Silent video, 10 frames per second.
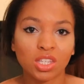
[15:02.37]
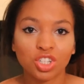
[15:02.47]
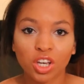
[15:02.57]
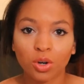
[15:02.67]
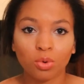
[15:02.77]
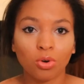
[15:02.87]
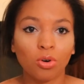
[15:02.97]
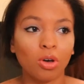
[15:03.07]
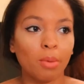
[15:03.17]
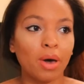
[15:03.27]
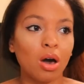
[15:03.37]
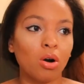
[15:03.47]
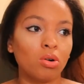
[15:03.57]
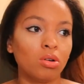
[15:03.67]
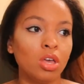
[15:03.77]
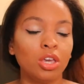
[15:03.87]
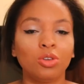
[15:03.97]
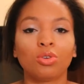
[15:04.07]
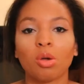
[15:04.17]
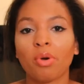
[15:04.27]
in general, about,
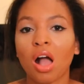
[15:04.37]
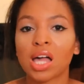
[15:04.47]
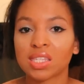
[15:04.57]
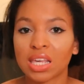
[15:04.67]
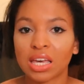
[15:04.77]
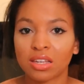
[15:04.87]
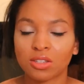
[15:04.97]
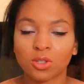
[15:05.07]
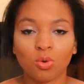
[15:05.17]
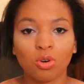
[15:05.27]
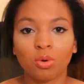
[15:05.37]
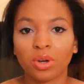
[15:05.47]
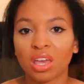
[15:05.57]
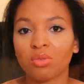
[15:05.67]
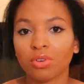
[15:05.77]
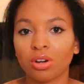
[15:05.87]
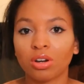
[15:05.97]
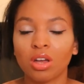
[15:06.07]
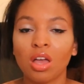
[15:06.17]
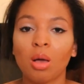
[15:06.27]
you know, the process or
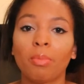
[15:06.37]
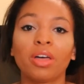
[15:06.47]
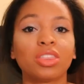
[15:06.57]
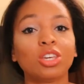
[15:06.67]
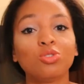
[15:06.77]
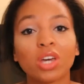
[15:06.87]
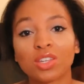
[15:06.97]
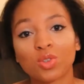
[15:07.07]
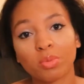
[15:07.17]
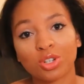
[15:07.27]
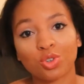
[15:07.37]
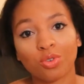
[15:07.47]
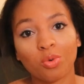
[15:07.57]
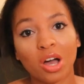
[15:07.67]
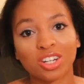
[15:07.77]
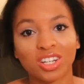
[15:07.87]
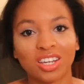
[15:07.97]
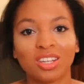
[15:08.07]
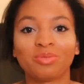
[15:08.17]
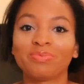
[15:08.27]
whatever. But thank you guys so much for
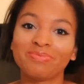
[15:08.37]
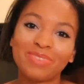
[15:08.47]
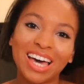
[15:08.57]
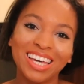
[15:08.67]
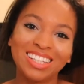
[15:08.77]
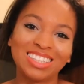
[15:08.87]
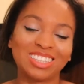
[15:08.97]
watching. Bye.